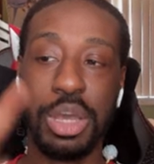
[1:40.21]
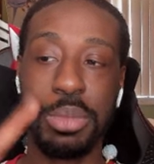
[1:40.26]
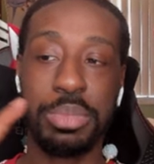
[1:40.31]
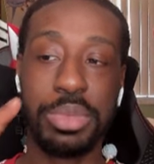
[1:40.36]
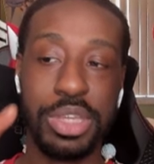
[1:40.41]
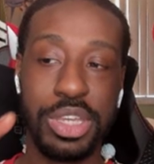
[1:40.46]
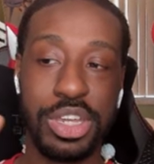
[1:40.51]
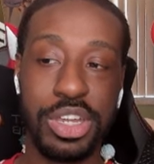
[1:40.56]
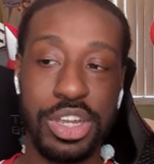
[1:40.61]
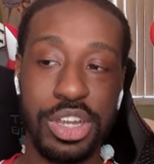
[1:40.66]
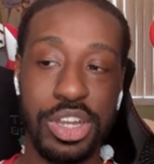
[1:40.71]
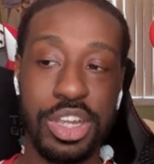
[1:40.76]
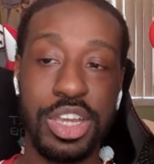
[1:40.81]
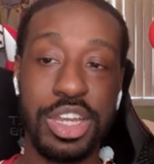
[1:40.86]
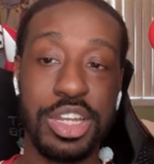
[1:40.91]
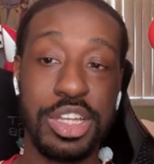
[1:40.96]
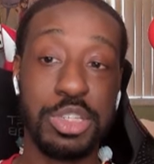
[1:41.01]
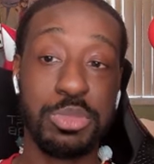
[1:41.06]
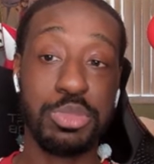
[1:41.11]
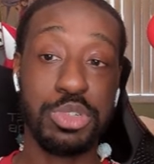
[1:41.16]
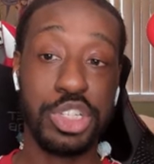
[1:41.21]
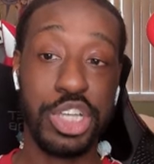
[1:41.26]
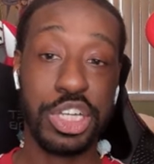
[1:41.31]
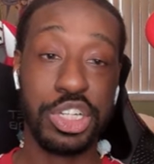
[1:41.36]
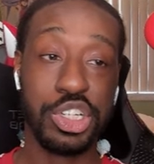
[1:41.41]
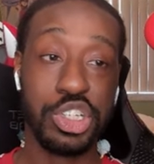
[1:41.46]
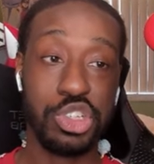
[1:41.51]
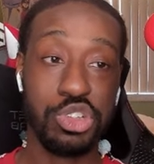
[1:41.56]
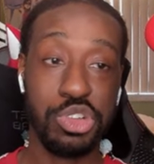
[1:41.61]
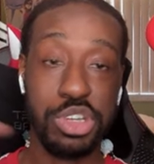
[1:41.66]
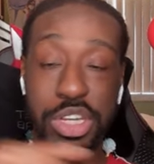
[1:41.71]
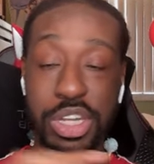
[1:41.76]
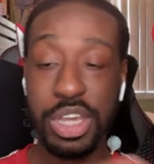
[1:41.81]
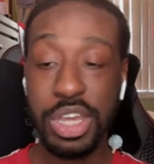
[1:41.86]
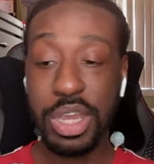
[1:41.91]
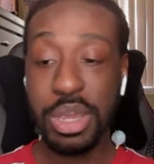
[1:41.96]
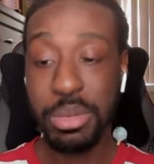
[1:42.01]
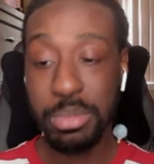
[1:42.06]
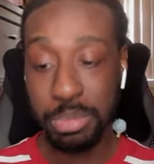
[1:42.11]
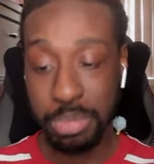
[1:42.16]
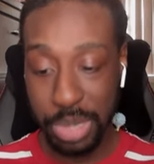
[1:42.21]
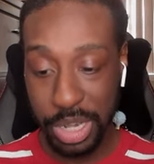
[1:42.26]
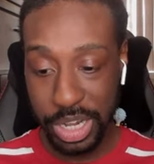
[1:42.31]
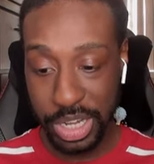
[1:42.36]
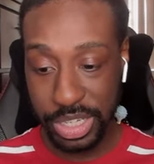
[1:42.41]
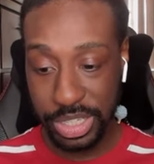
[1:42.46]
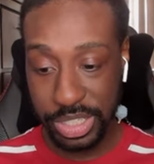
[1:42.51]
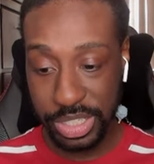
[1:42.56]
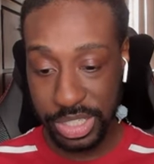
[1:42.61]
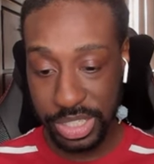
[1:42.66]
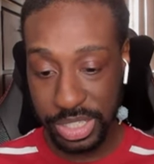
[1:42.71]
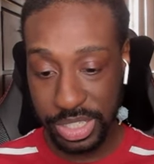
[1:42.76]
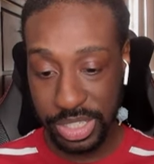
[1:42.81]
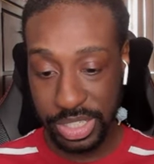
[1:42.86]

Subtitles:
up here in this projector screen. But